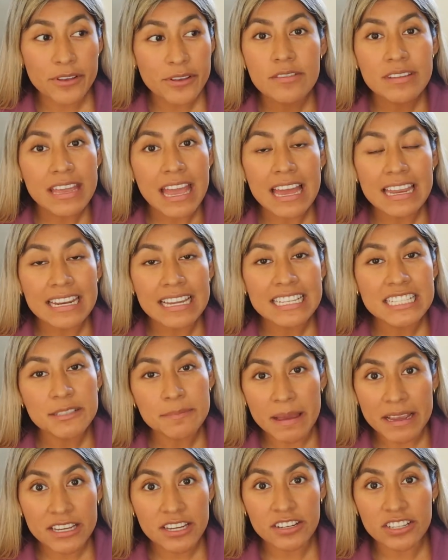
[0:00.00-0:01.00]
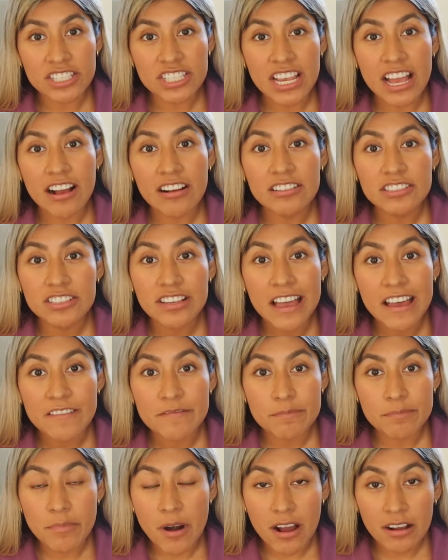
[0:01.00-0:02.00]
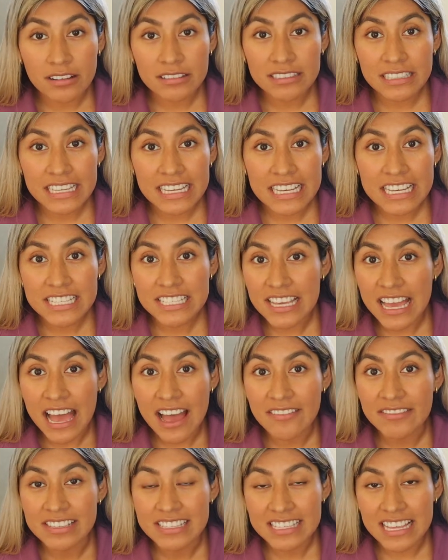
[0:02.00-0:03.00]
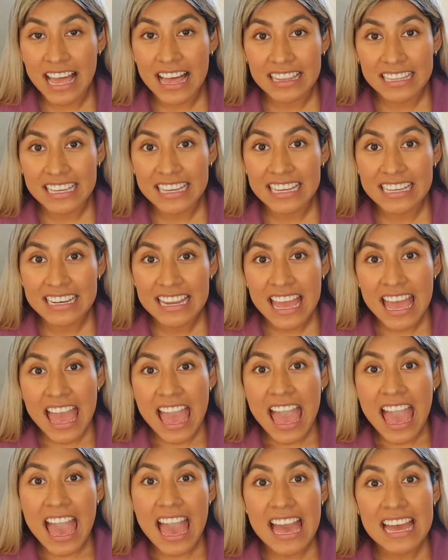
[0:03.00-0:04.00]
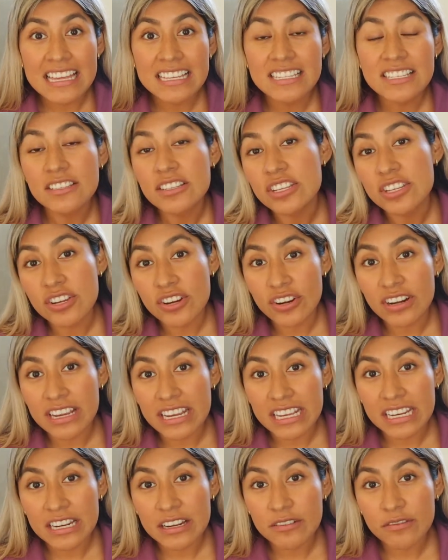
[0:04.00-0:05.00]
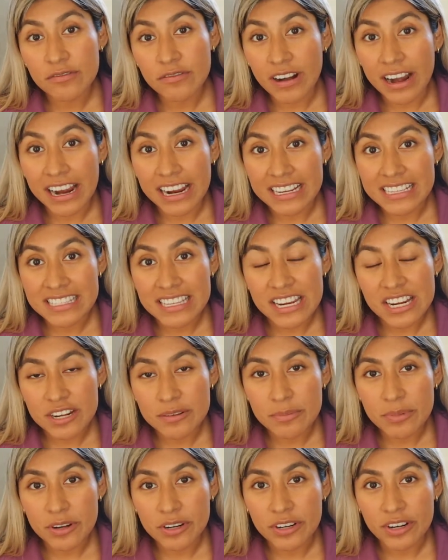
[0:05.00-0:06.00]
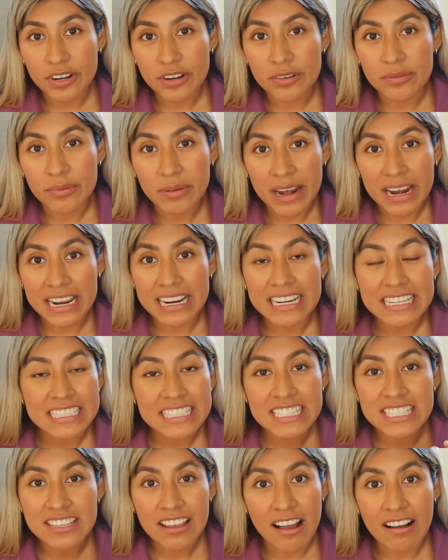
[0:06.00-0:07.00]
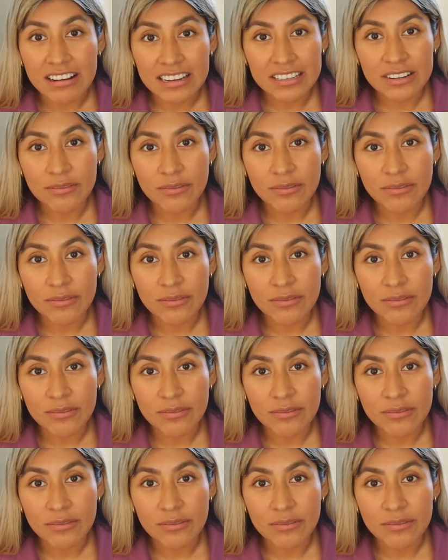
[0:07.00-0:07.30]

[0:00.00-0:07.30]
You can't expect your child to have broccoli, to have a salad, and you're eating fries and a burger, right? It's not going to